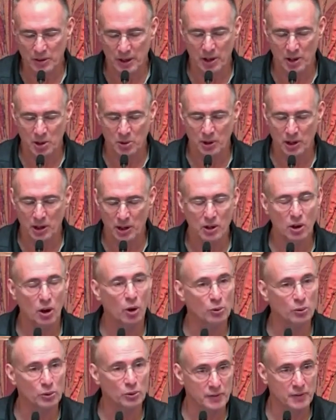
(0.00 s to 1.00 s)
and they agreed,
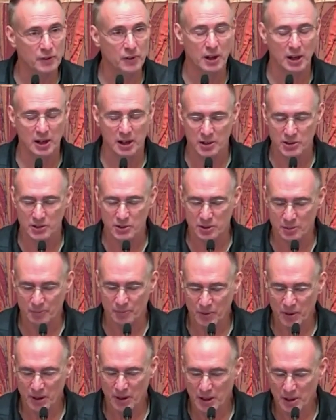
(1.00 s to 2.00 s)
only for us,
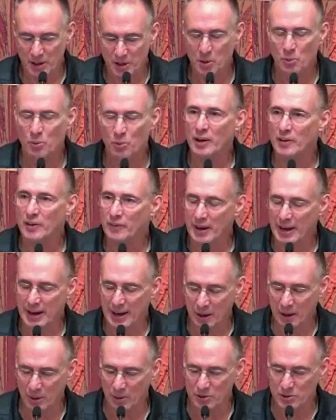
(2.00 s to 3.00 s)
to rent the
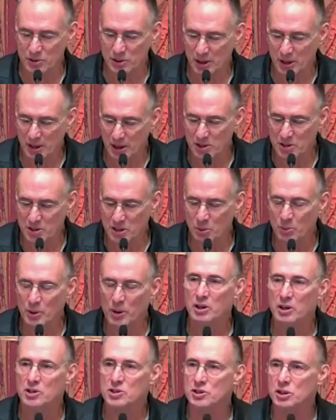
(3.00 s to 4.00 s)
house until
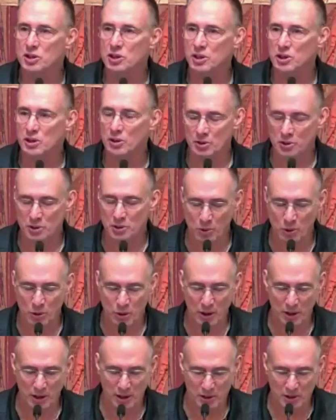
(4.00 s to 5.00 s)
we could secure the
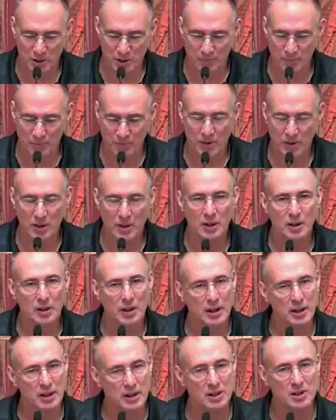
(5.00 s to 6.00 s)
mortgage.
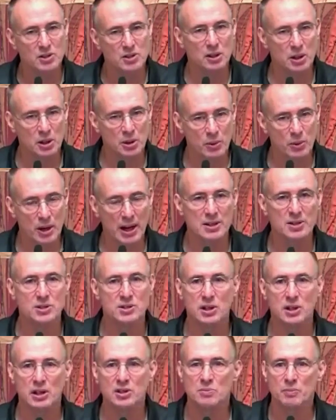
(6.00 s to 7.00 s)
And initially, we had
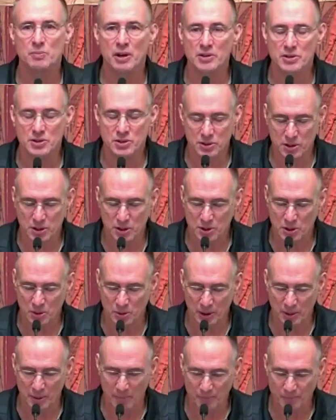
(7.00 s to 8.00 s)
6 months to
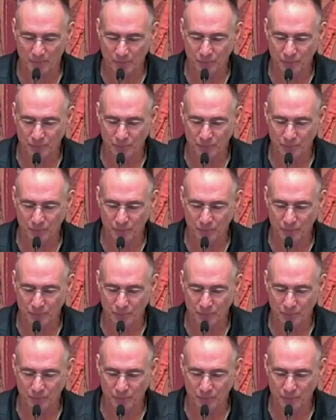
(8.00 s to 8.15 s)
do it.